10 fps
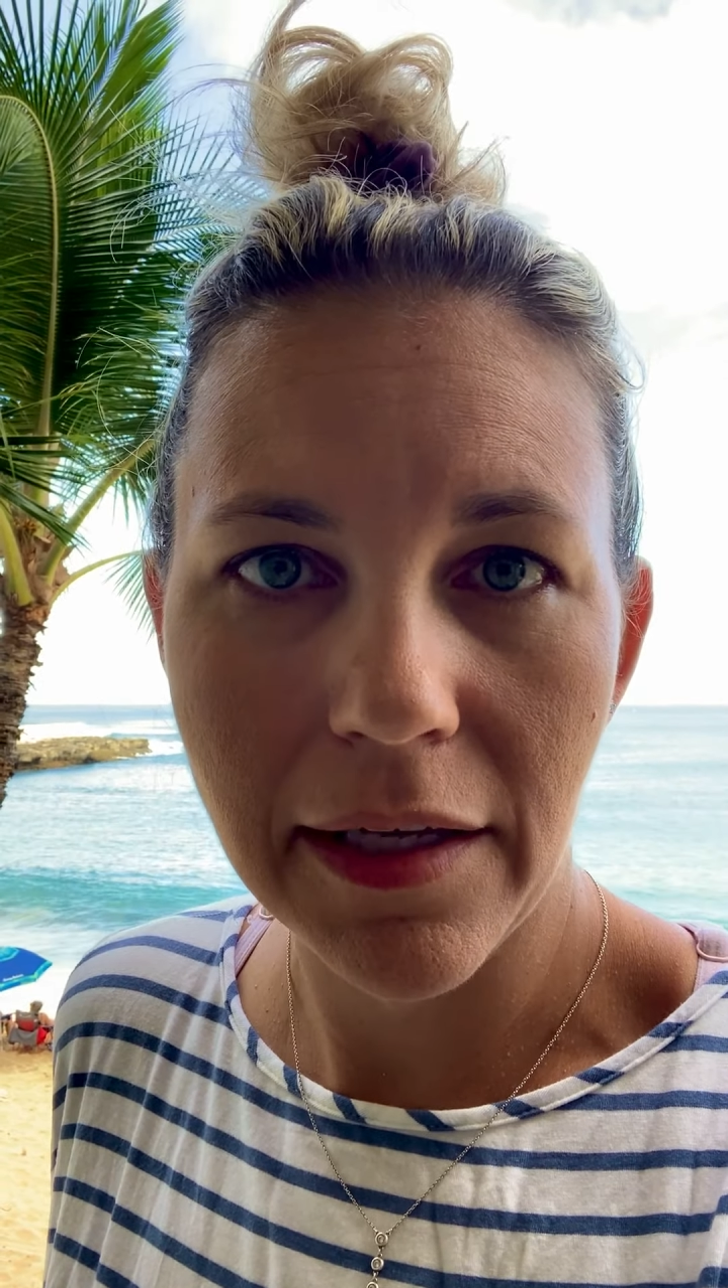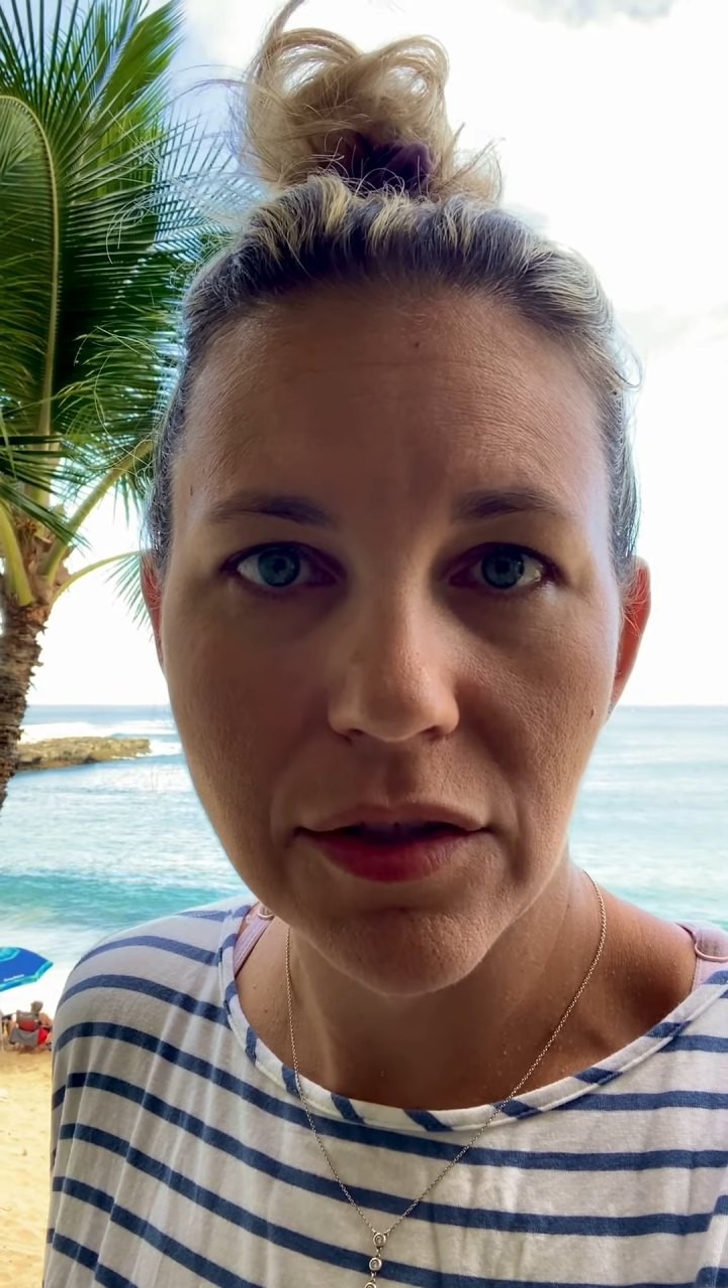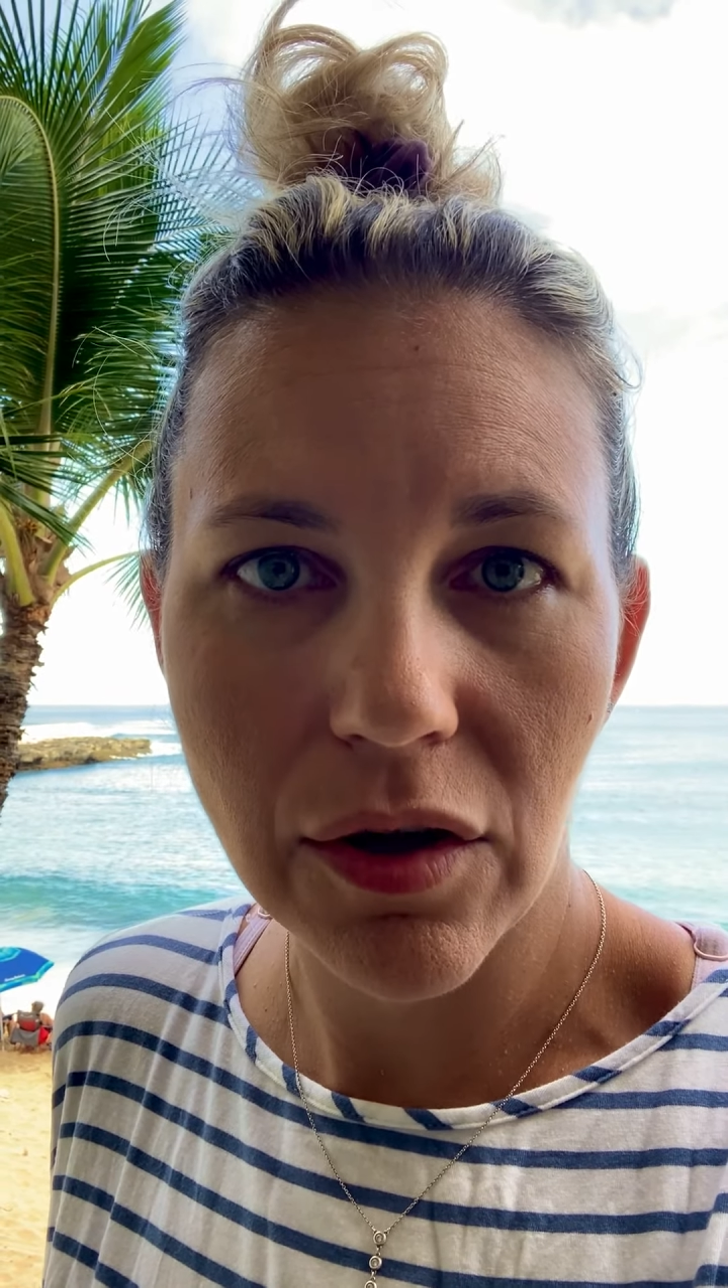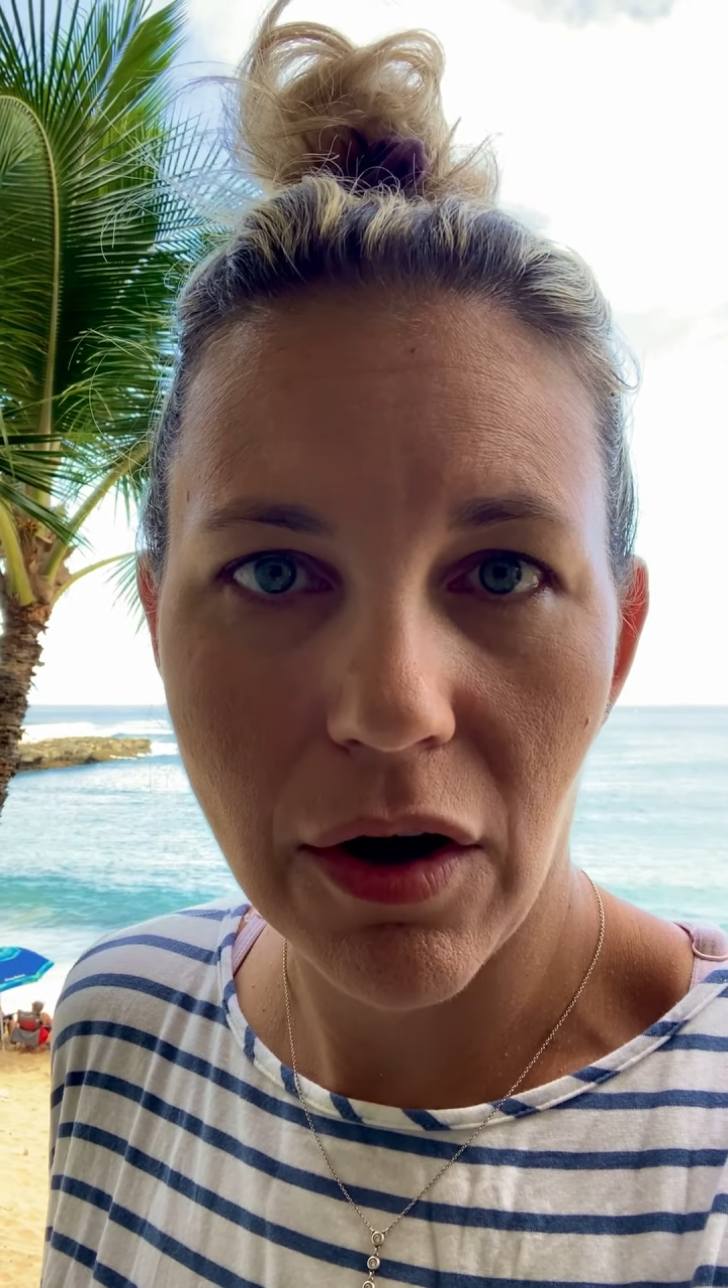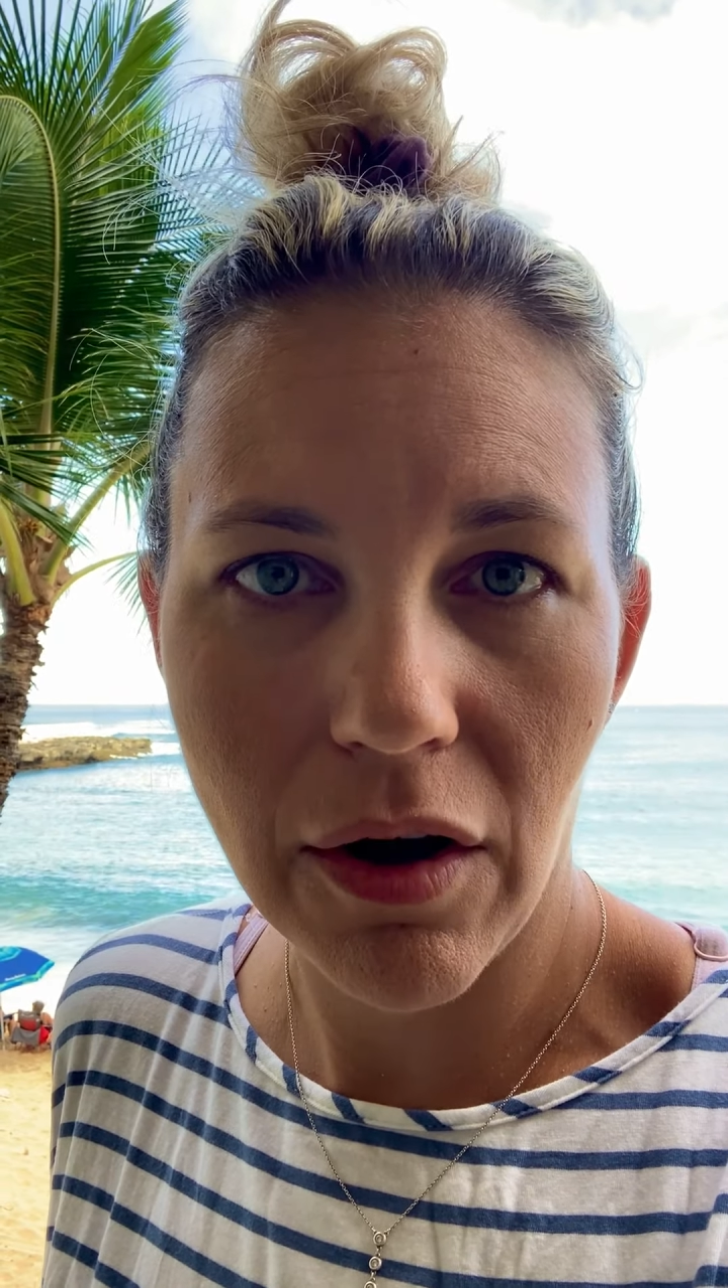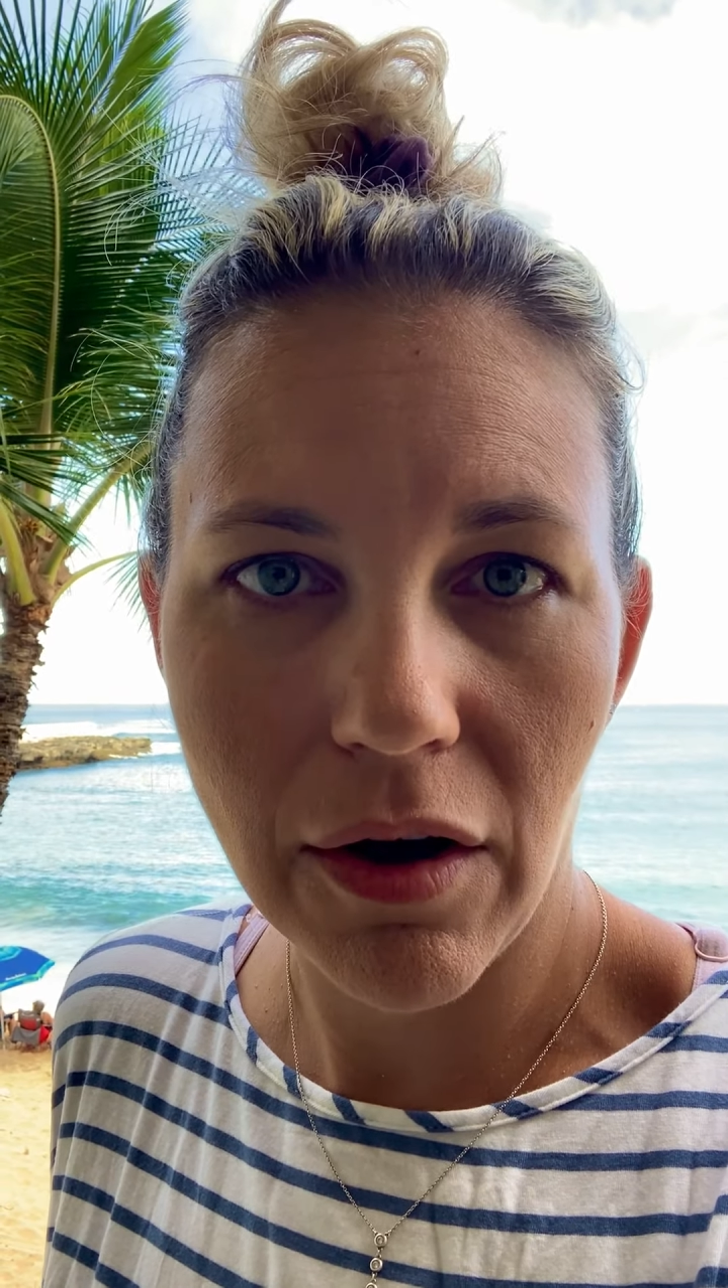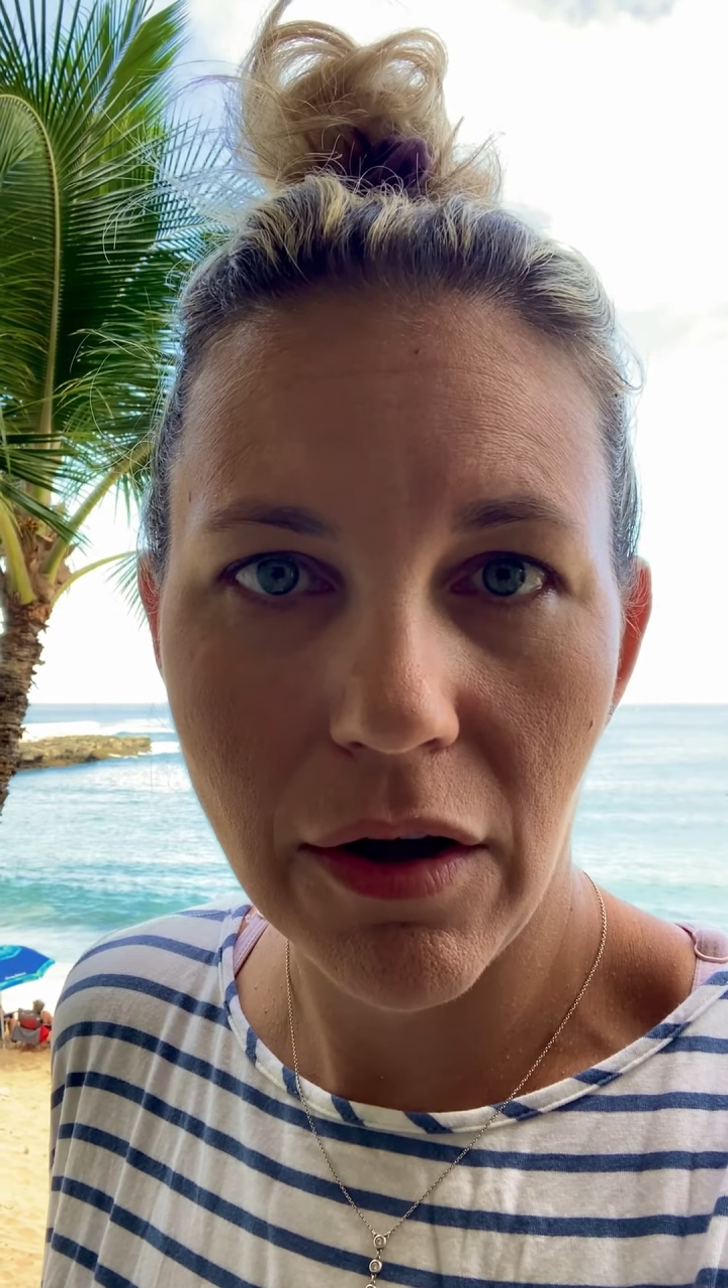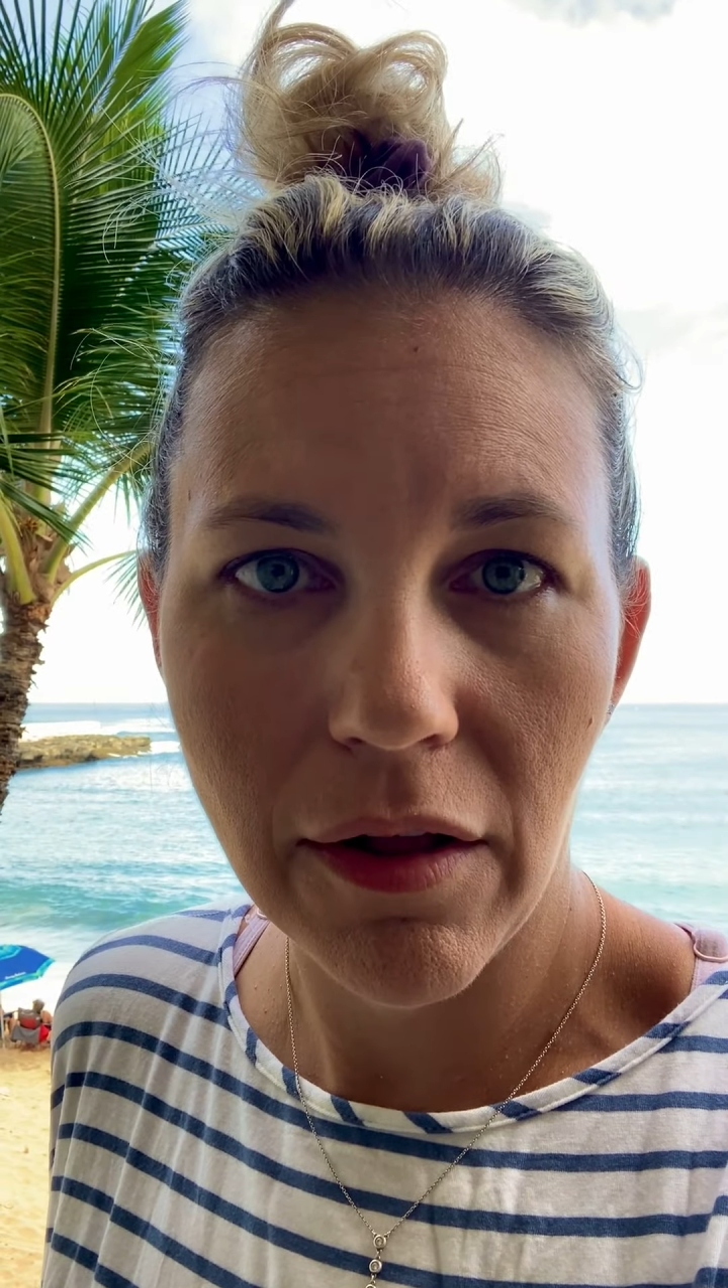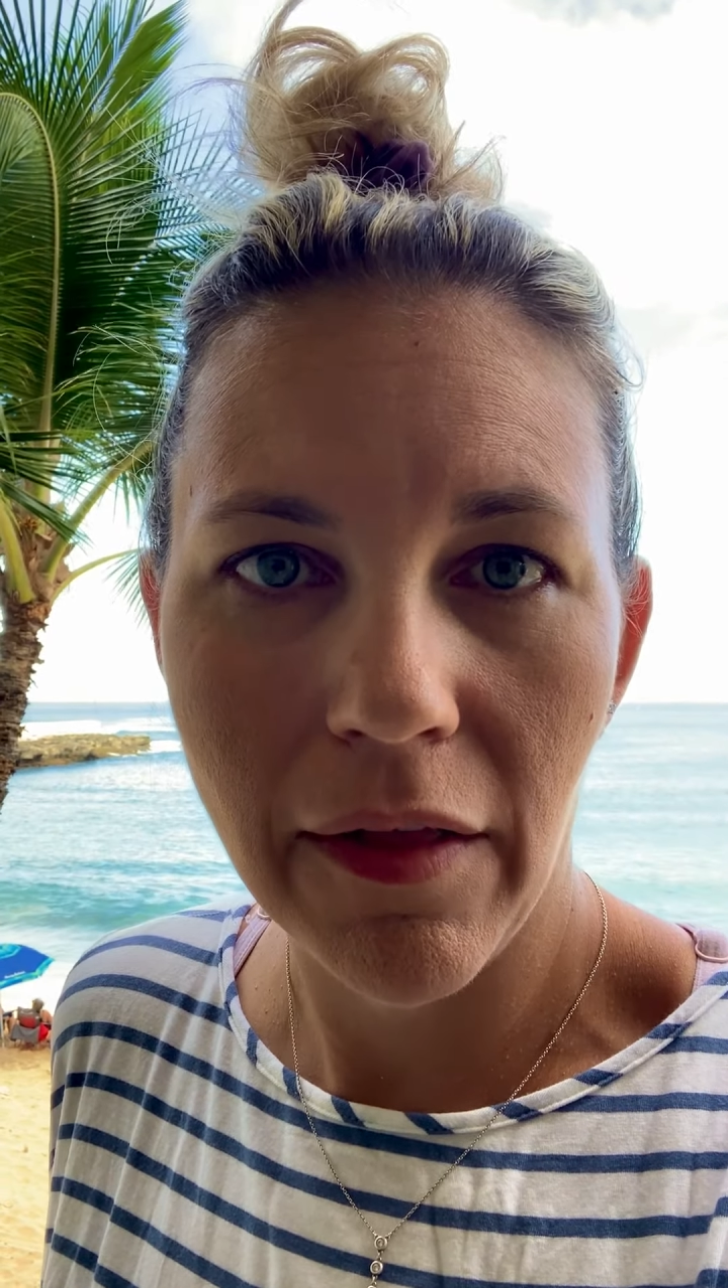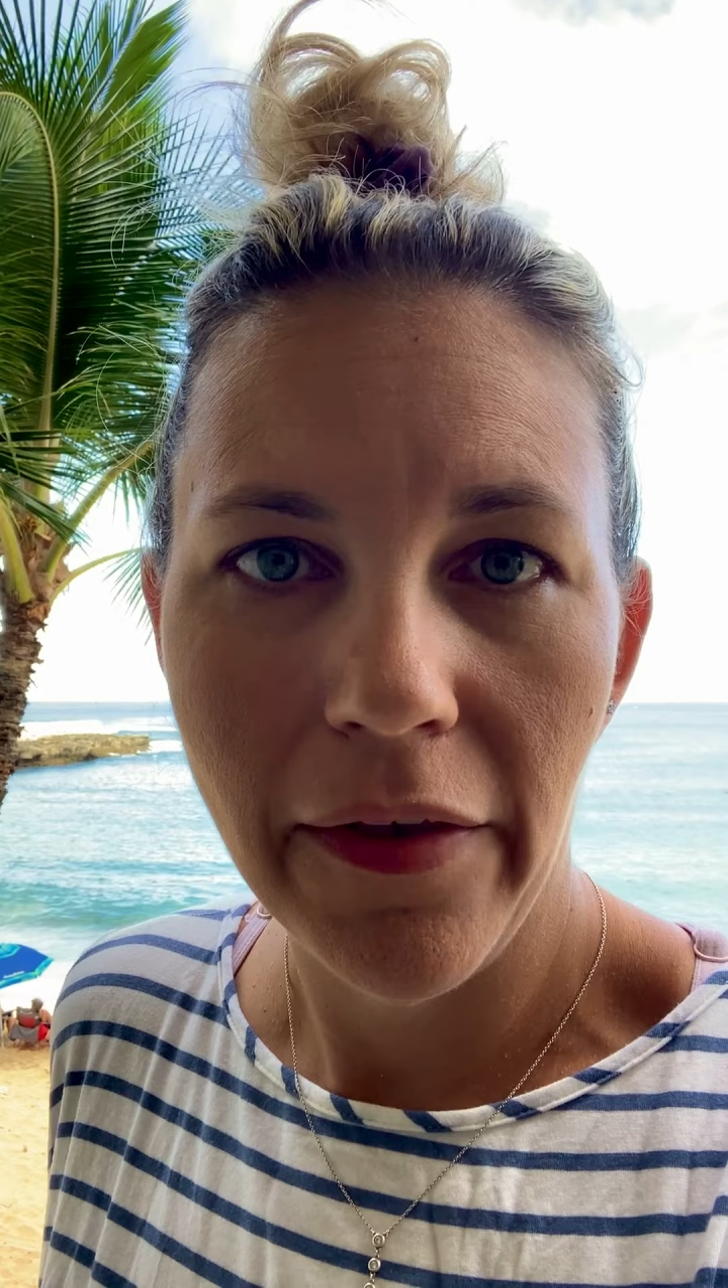It's
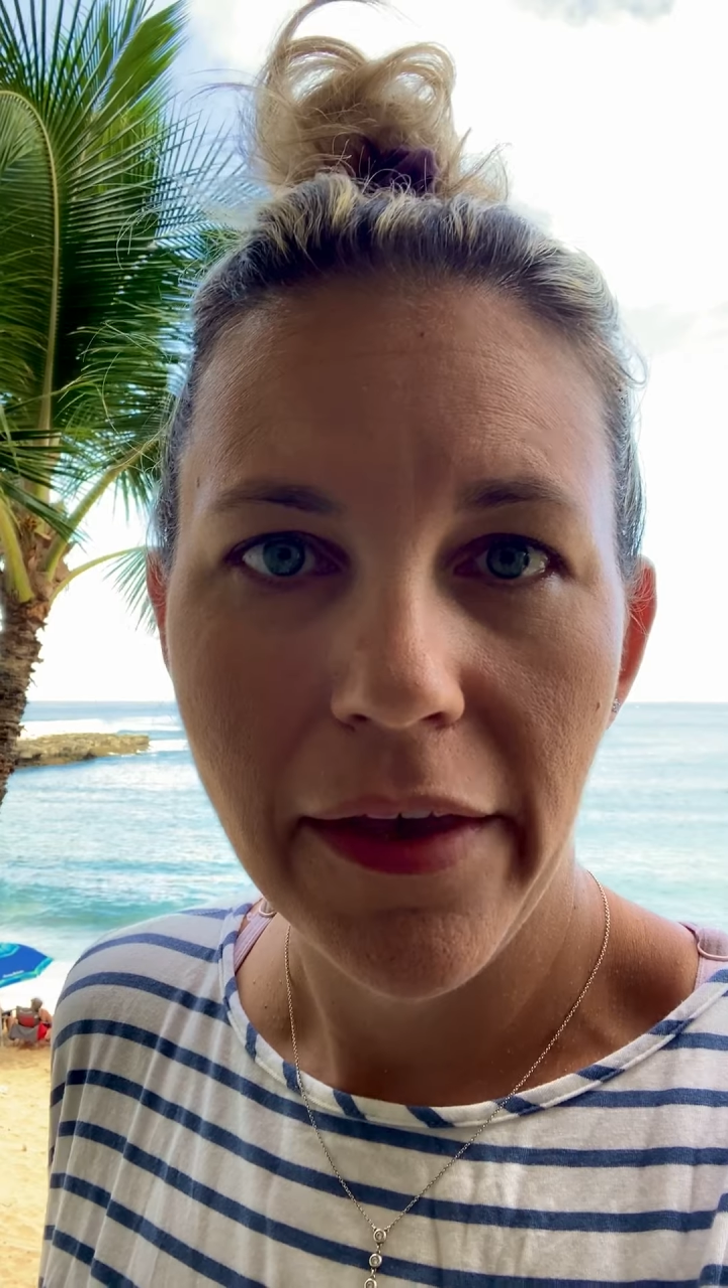all